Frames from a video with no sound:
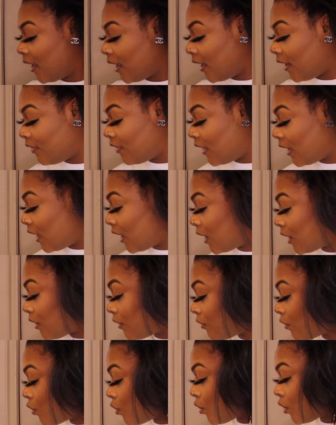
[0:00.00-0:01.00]
And then
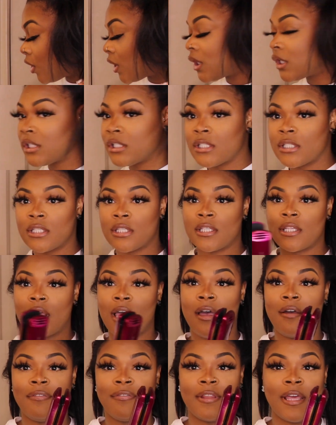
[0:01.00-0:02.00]
of course
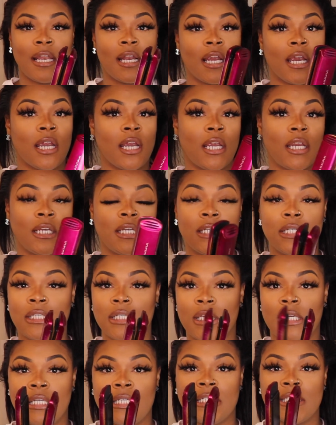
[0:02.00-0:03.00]
a flat
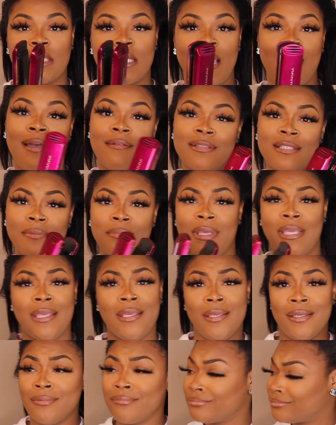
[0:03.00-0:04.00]
iron. It doesn't have to
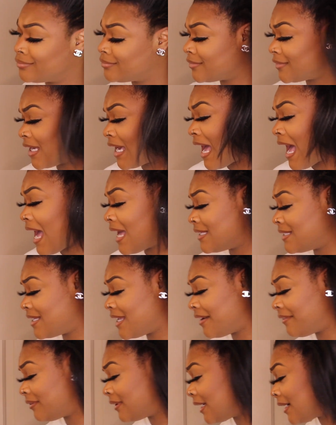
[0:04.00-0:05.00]
be a high
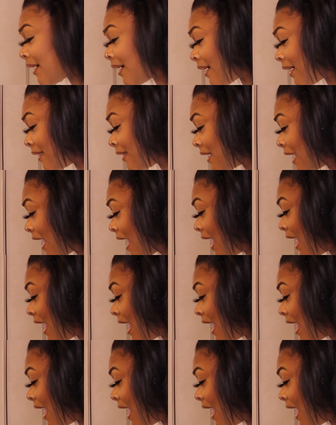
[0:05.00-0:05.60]
tech flat iron.